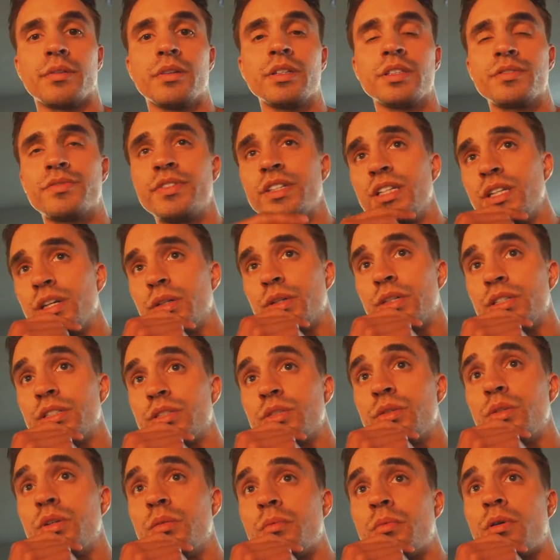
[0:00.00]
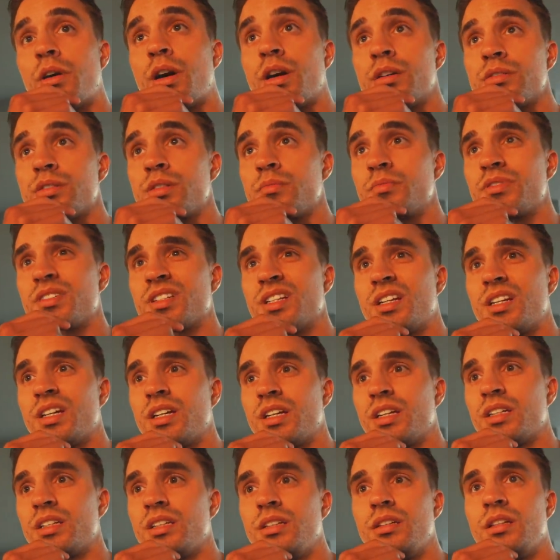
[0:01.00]
this video is due tomorrow, so I'm just
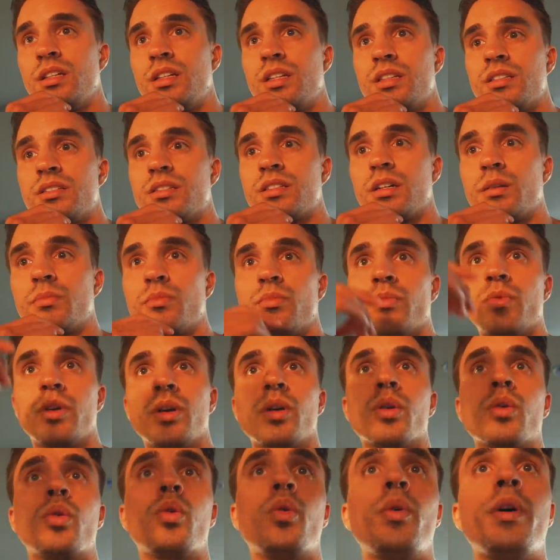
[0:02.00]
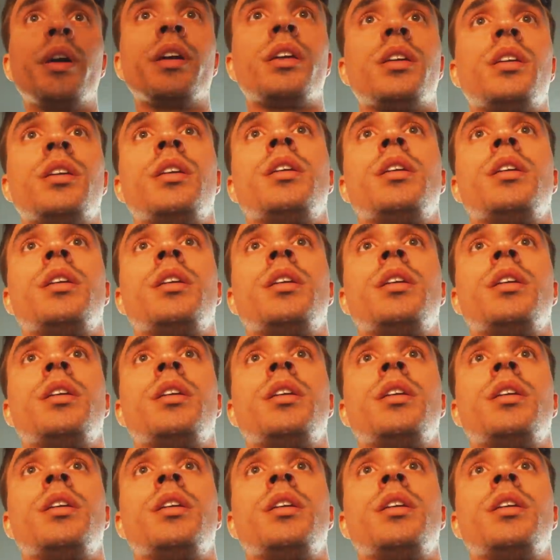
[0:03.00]
gonna get something real quick.